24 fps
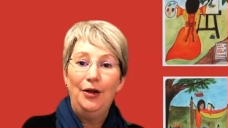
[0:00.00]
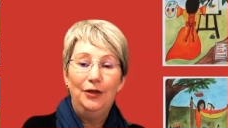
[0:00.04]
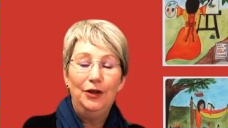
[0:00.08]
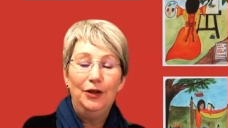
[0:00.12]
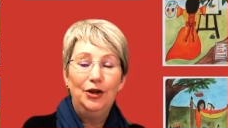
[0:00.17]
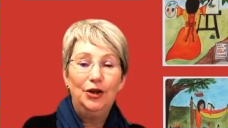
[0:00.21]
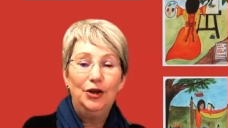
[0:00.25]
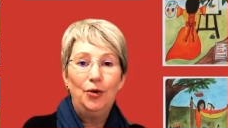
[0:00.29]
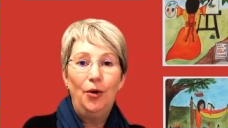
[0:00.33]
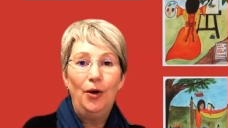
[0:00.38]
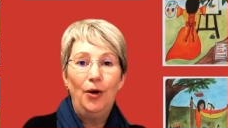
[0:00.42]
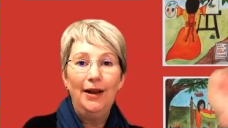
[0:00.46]

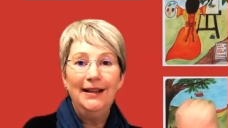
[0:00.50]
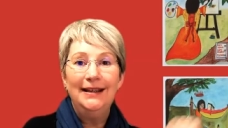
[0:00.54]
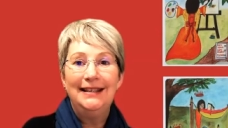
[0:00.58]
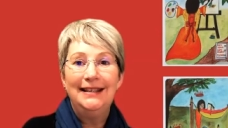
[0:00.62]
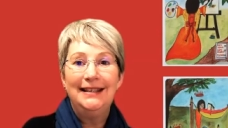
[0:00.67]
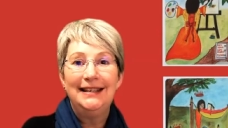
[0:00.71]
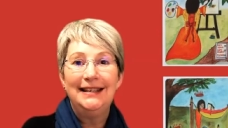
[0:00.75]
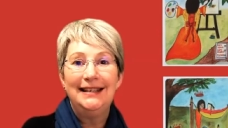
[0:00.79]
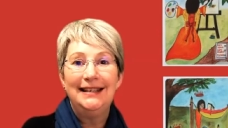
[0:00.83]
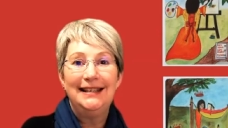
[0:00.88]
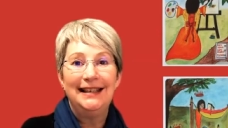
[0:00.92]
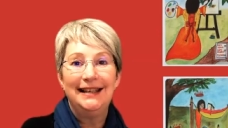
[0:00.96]
the
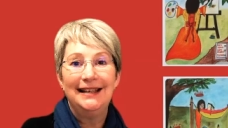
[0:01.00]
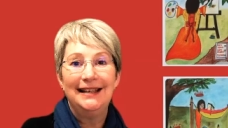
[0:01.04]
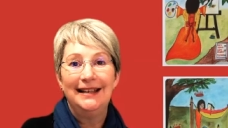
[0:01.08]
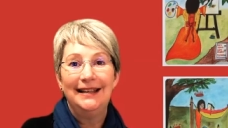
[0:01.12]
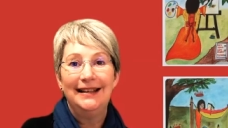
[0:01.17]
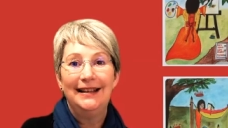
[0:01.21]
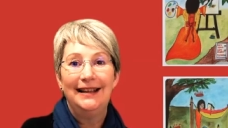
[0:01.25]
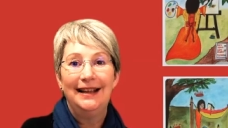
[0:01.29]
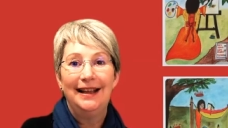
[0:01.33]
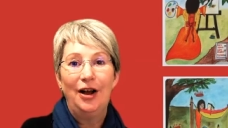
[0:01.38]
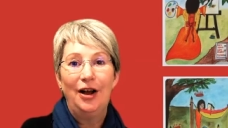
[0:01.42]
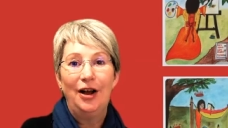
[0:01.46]
qualities
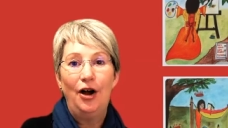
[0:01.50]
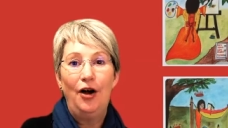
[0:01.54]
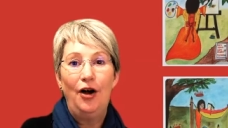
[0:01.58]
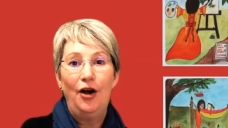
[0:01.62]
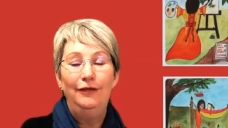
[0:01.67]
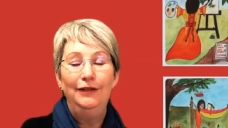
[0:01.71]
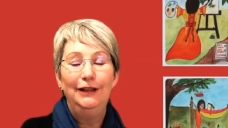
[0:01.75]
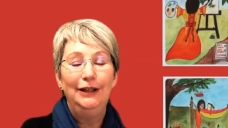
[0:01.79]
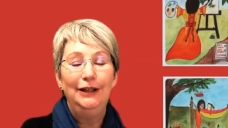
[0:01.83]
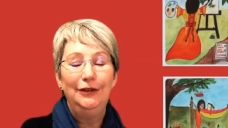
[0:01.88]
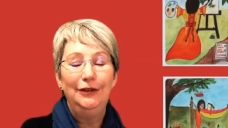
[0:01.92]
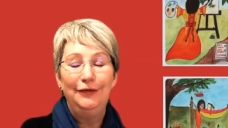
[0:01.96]

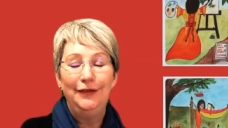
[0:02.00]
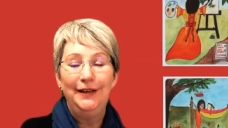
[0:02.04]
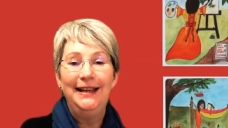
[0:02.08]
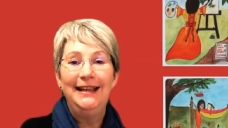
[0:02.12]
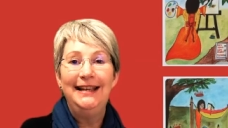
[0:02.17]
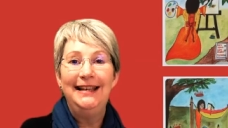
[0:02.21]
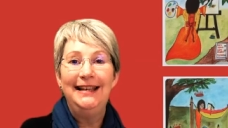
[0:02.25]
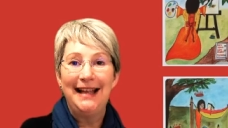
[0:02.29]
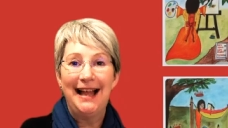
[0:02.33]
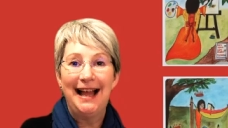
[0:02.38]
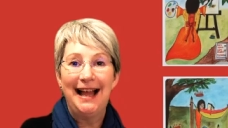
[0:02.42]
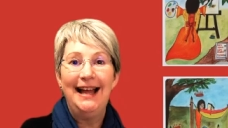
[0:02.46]
of
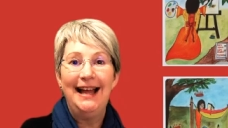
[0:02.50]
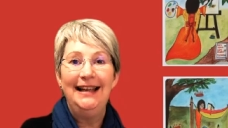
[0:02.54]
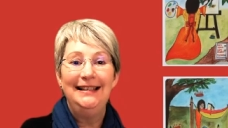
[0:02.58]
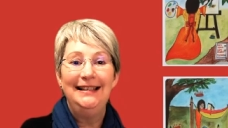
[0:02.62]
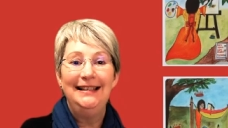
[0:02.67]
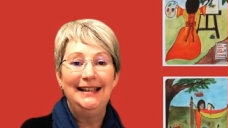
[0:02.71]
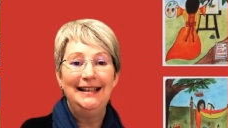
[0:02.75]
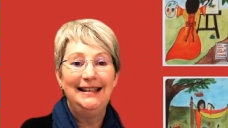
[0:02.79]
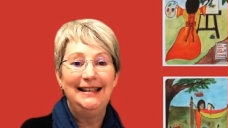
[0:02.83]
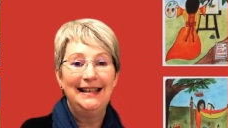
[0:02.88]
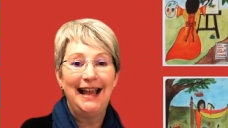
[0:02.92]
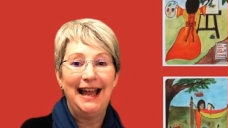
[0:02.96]
loving
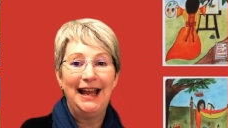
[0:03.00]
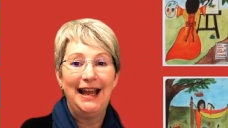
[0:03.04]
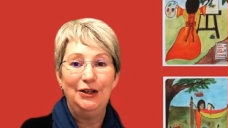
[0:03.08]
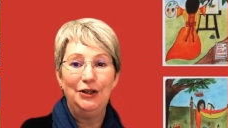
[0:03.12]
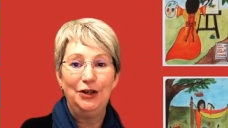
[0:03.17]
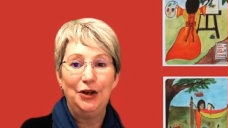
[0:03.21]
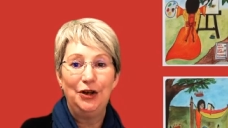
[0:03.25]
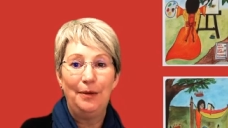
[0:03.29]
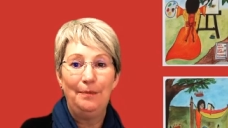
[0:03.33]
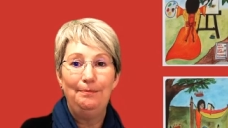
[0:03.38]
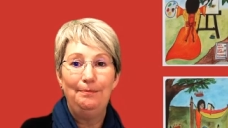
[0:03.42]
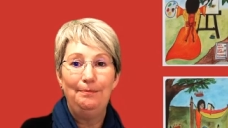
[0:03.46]
kindness
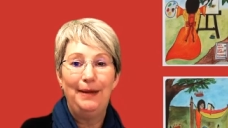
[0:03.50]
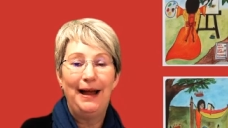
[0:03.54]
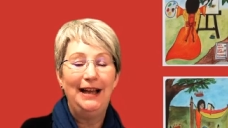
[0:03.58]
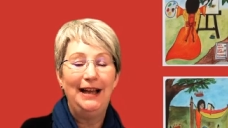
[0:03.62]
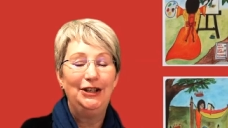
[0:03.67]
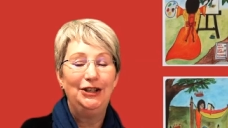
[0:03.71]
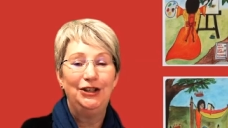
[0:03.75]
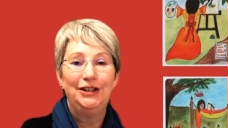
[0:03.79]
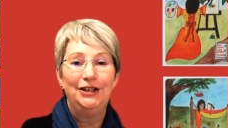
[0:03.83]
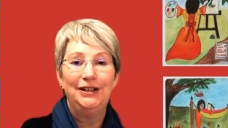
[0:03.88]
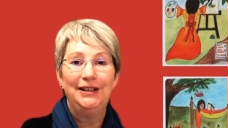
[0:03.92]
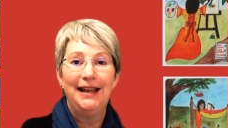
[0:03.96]
and
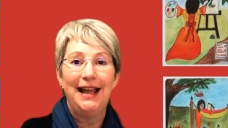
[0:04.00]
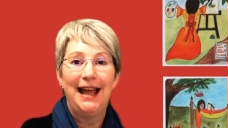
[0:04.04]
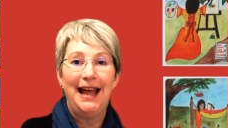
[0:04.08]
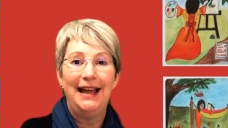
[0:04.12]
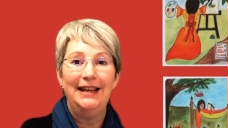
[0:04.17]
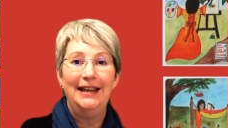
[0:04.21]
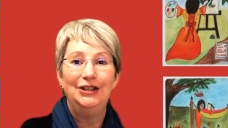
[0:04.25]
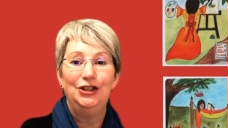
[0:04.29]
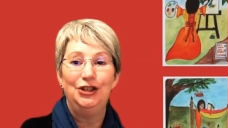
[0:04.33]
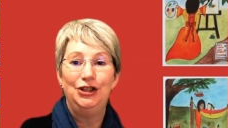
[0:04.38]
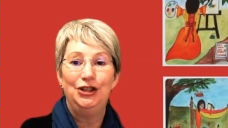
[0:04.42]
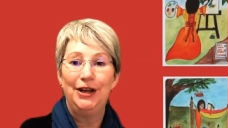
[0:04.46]
compassion
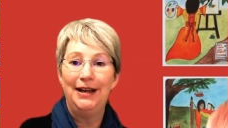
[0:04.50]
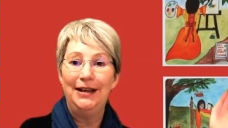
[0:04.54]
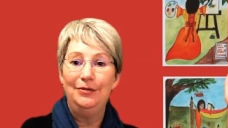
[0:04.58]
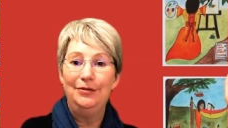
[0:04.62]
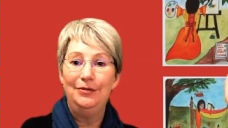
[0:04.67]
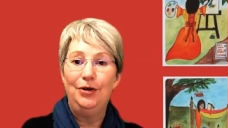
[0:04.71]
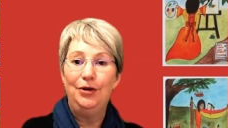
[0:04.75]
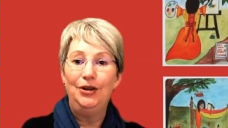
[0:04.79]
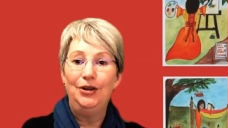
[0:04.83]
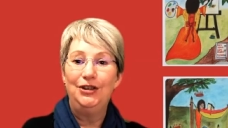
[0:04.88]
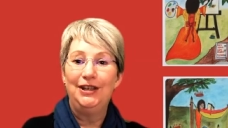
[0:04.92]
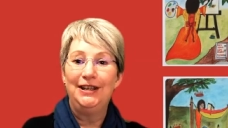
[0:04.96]
and
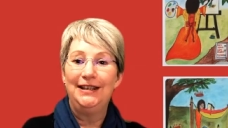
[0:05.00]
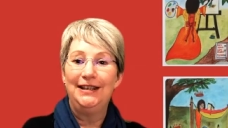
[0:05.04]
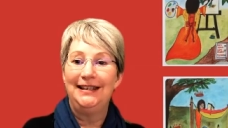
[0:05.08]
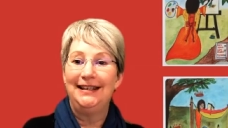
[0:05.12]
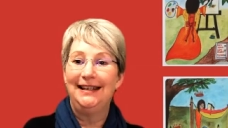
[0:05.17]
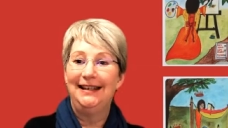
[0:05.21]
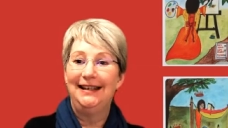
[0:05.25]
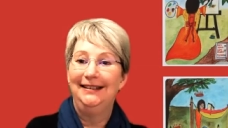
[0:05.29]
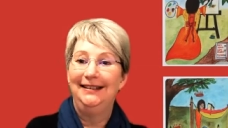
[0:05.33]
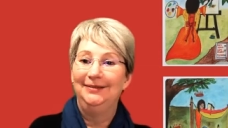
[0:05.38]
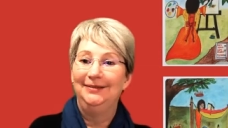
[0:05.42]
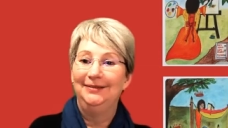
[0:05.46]

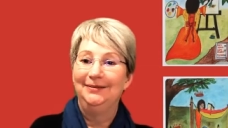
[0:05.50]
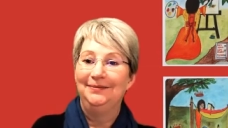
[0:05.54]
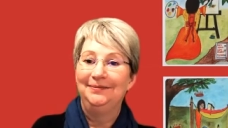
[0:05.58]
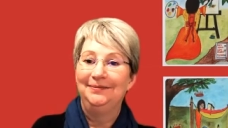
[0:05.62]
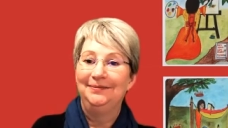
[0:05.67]
generosity